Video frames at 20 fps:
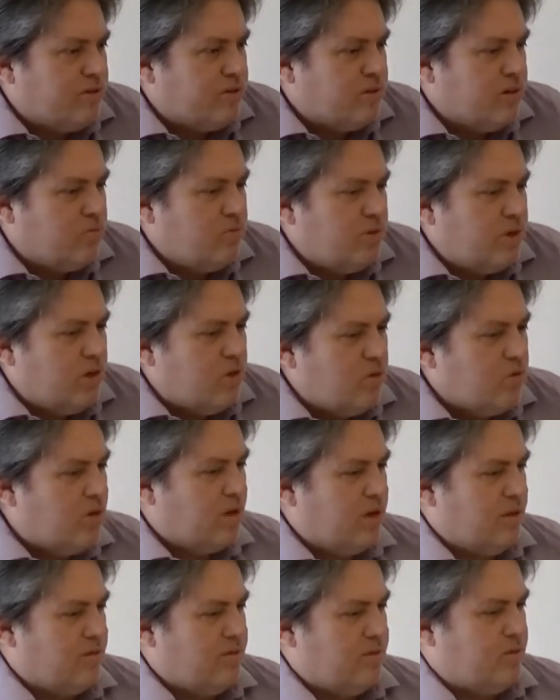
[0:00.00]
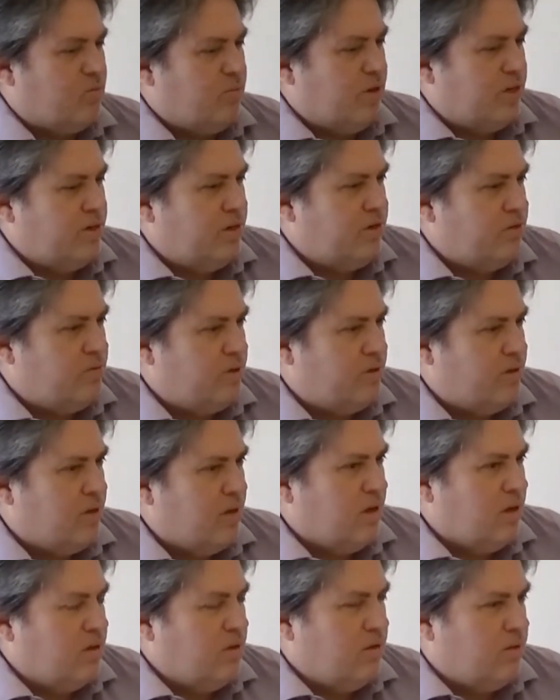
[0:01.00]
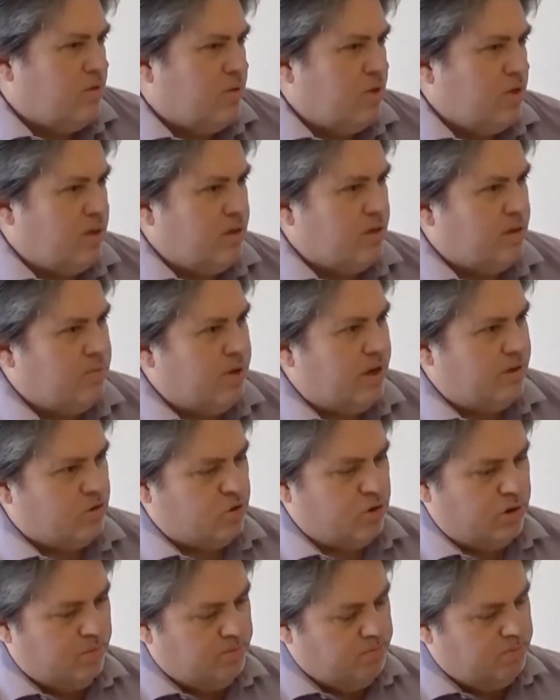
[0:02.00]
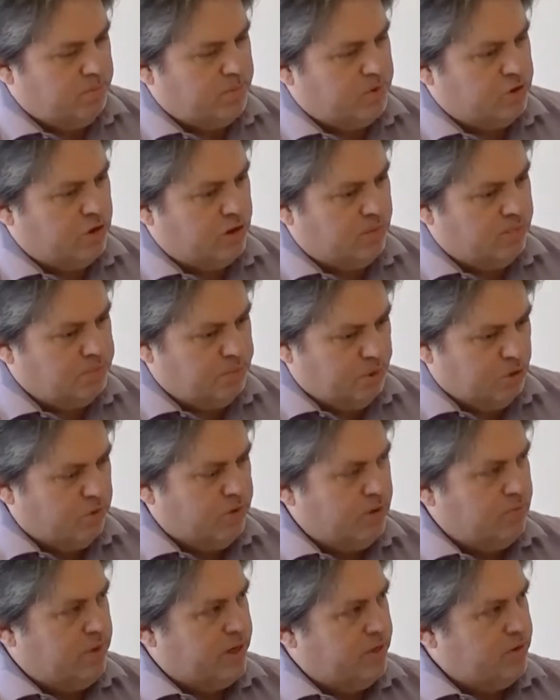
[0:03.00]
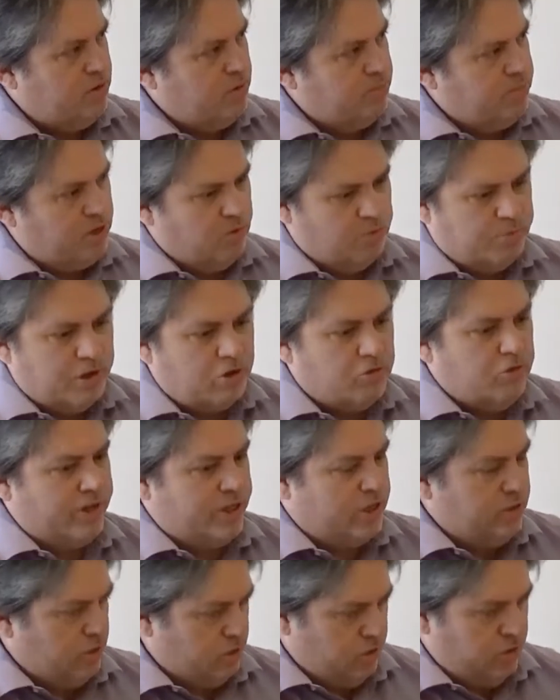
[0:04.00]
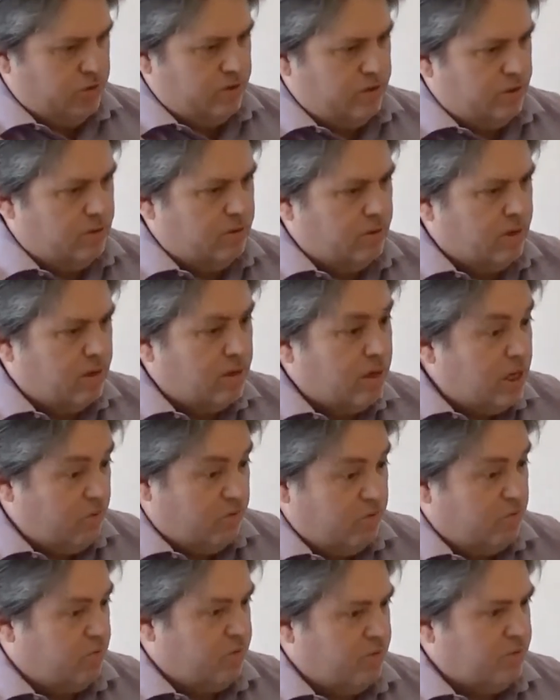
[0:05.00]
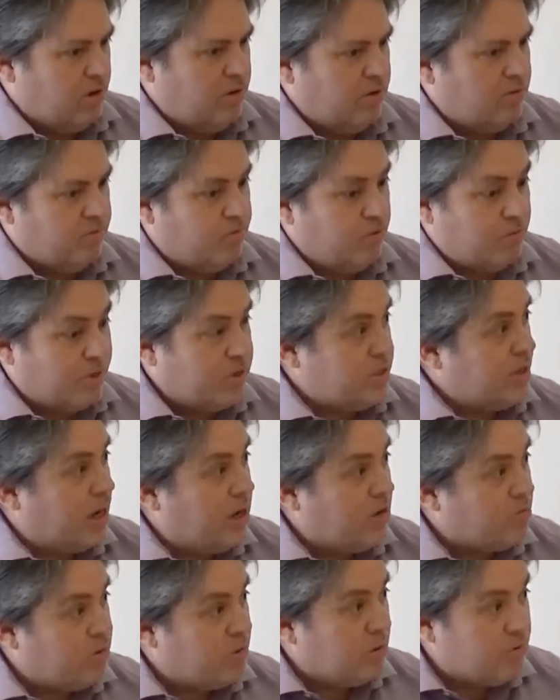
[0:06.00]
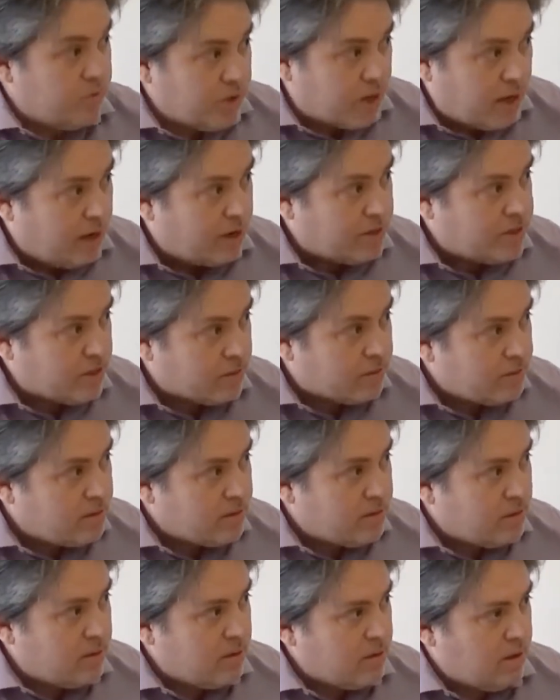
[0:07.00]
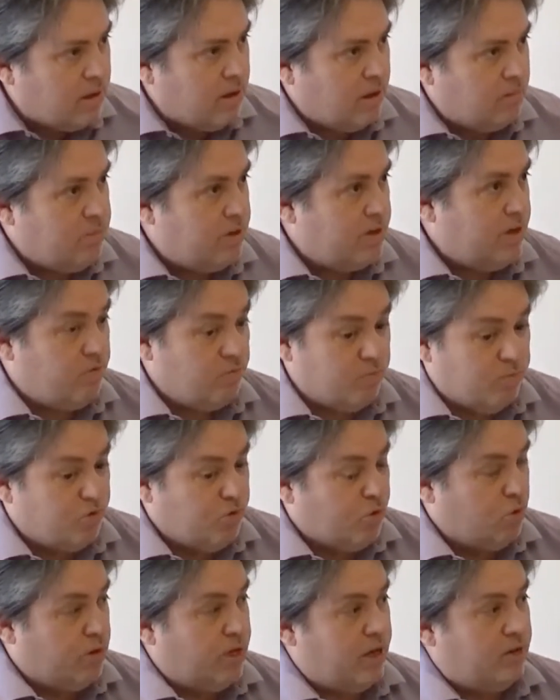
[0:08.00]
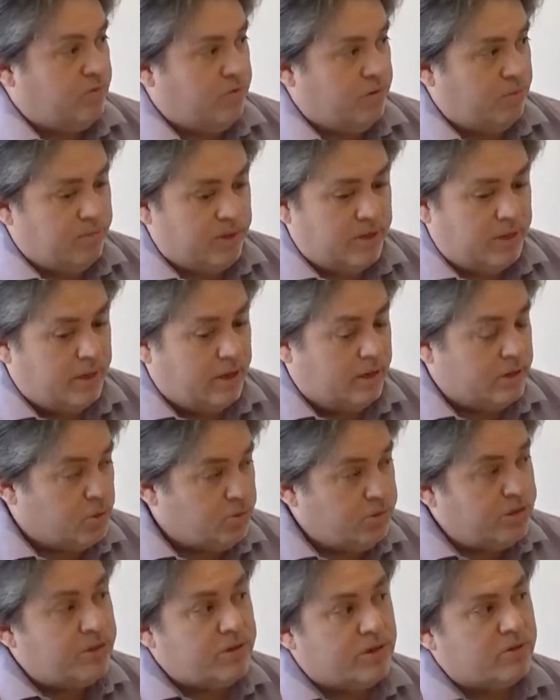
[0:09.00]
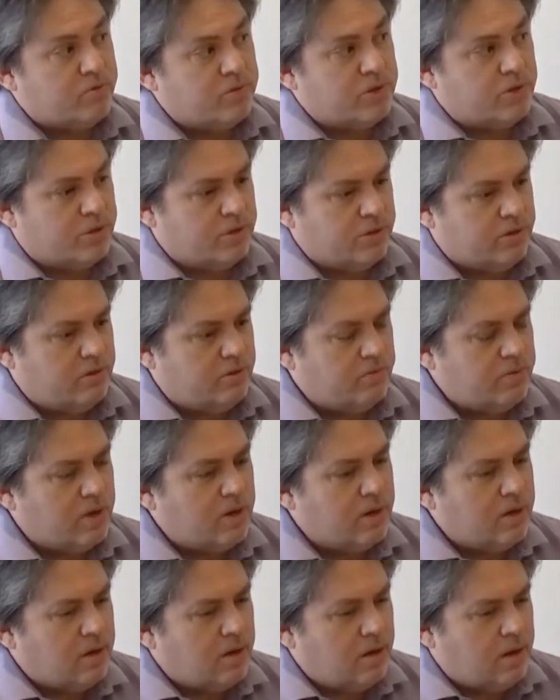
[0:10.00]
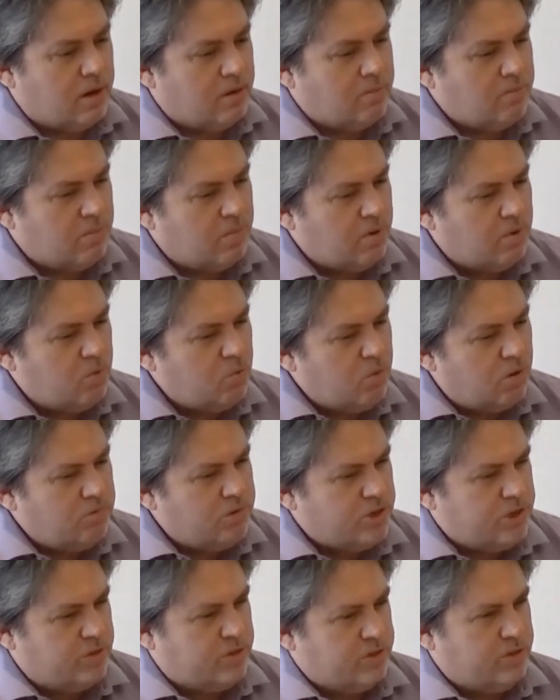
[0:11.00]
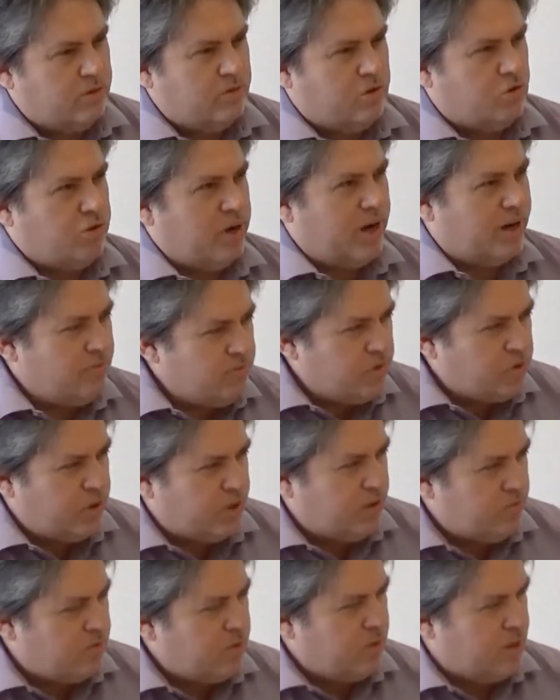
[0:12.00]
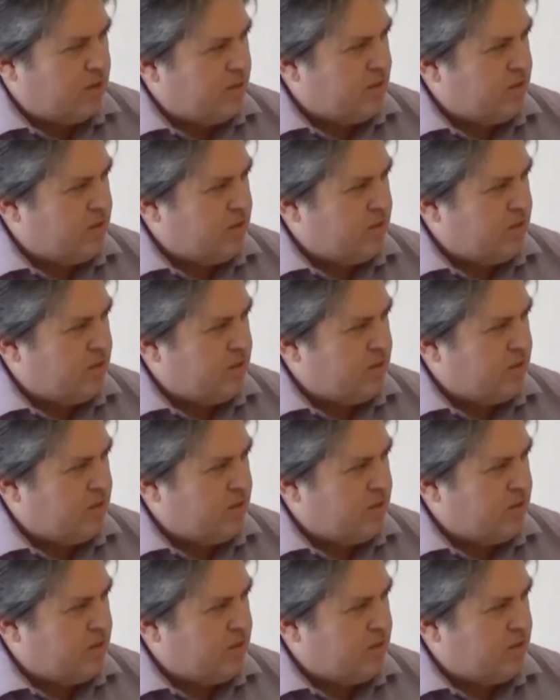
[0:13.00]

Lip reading: So when you're looking at this menu and you're thinking about trying to build the menu, a bit of progression through even from the start, from the focaccia, and even before that from the spritz that was served. What was your sort of creative trigger for that?